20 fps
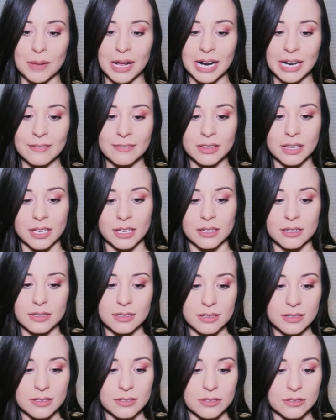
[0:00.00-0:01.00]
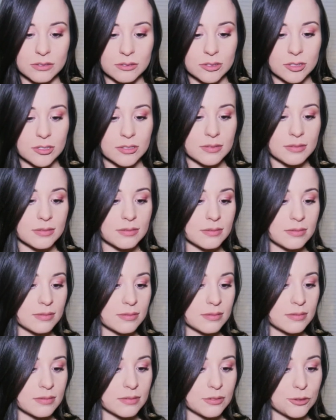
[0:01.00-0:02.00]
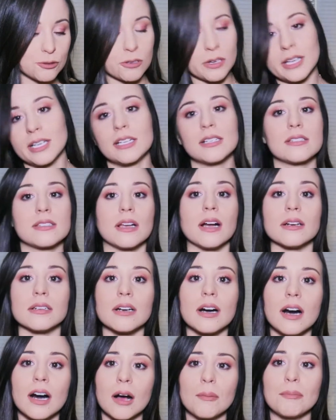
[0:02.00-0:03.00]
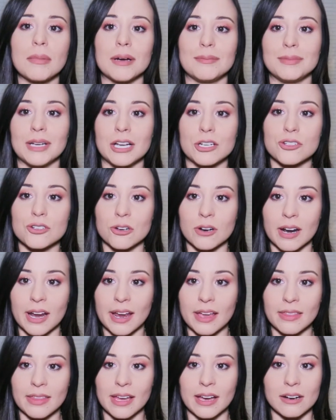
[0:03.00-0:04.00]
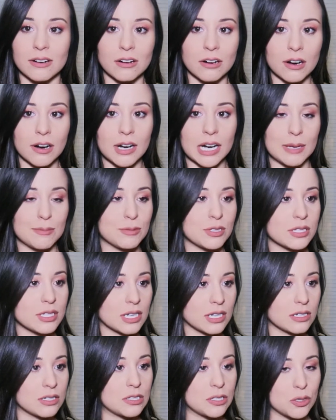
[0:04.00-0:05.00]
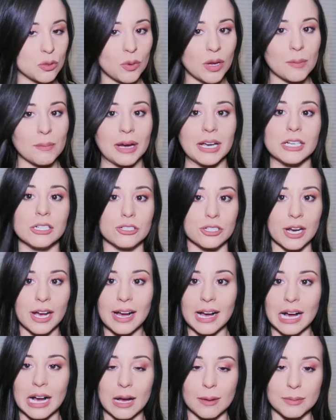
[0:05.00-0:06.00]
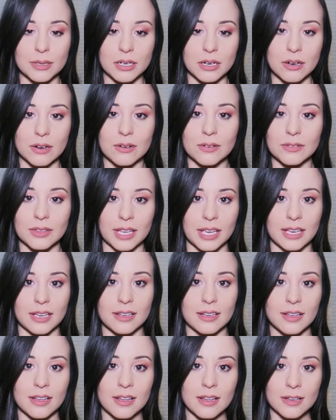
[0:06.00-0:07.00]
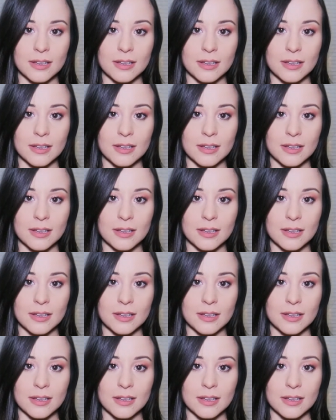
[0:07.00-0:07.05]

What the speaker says: not even, like, trying to suck up. I'm not trying that hard. I'm just, like, doing my job, you know? Like,